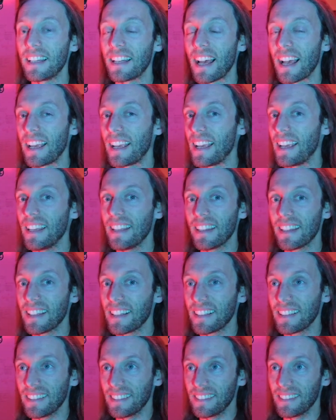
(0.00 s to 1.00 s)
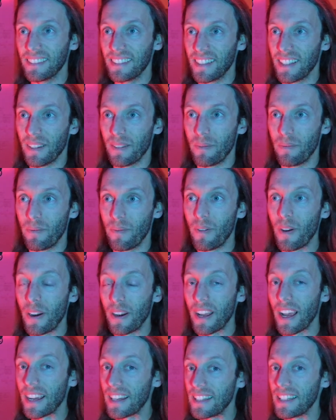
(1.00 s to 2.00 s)
I hate the very
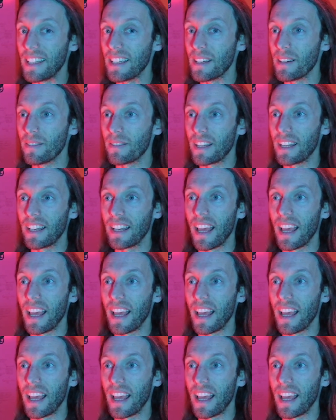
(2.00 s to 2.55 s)
idea of it.